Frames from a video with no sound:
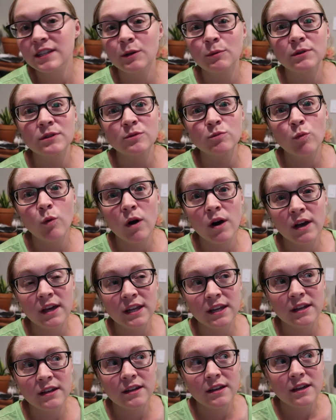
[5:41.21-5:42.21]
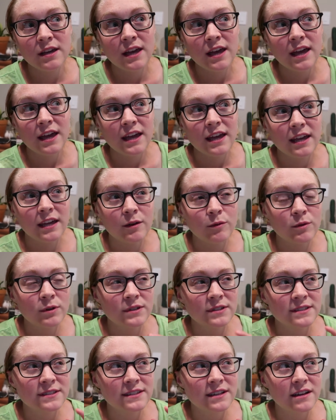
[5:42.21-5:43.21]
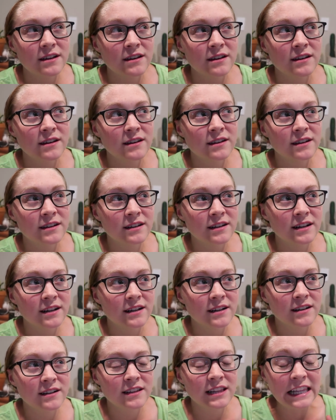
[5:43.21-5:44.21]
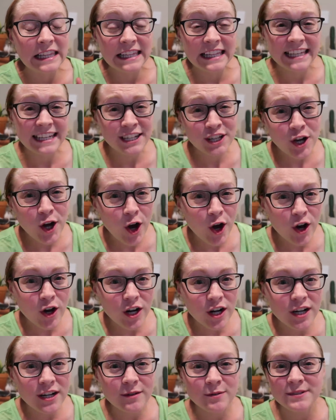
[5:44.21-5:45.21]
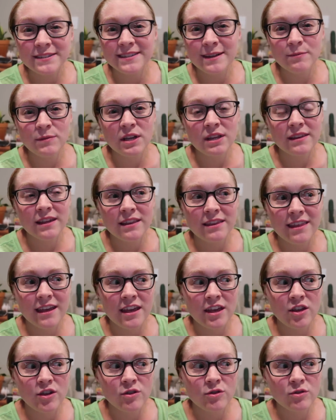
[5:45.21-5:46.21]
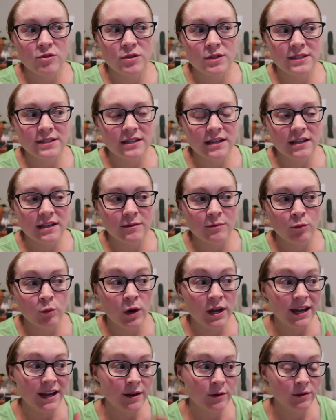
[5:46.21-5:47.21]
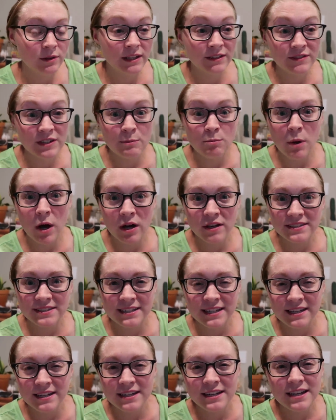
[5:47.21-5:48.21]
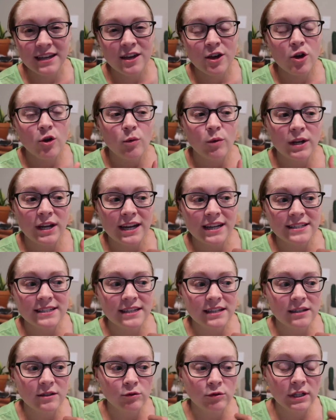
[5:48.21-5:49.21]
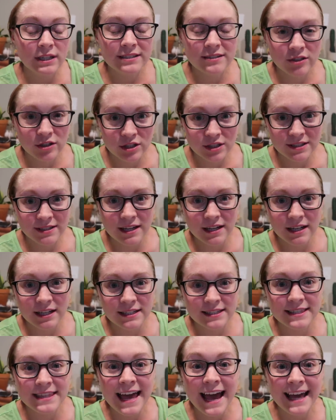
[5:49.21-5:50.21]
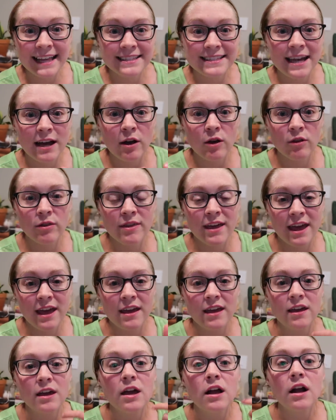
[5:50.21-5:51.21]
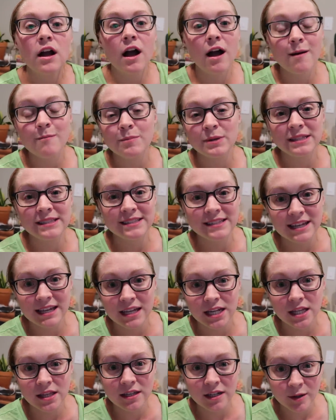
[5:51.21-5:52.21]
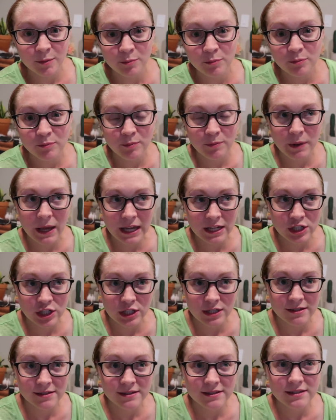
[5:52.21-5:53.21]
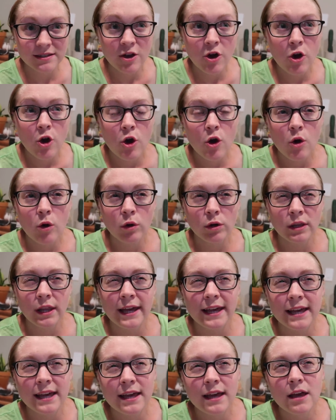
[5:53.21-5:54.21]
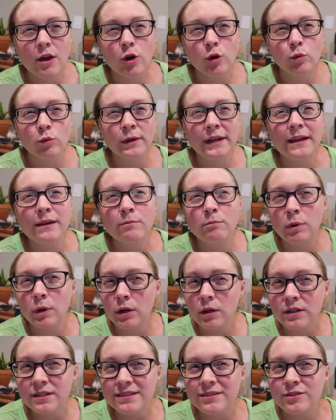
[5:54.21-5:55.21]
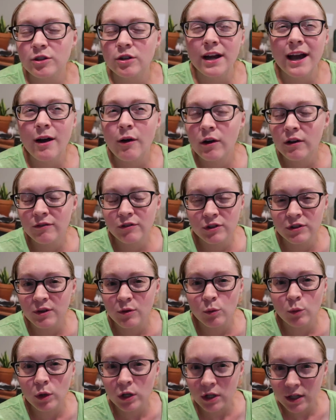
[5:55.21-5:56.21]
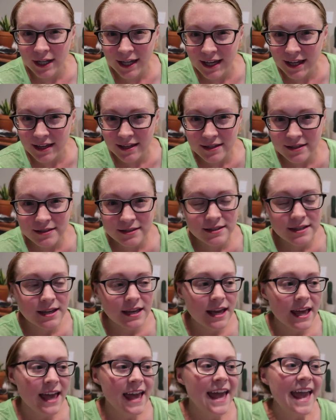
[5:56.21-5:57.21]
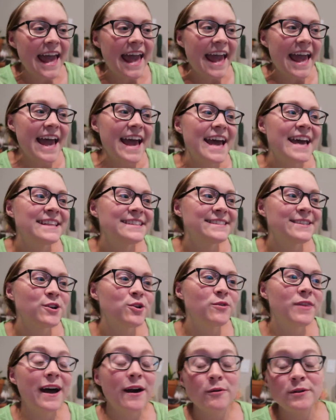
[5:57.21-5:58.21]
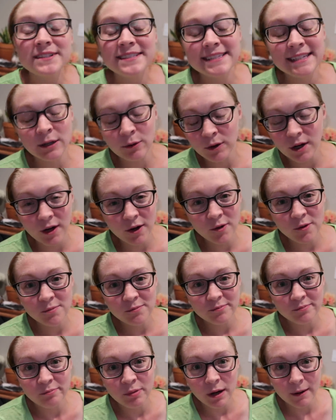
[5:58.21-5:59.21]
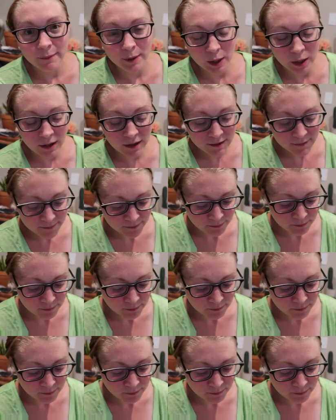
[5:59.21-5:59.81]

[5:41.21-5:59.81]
there was one. It was a ClinCard. It was something that they used when I lived in Boston, when I did research studies. That's how they compensated their patients, or like reimbursed, or however the wording is. And so that was zero, bummer,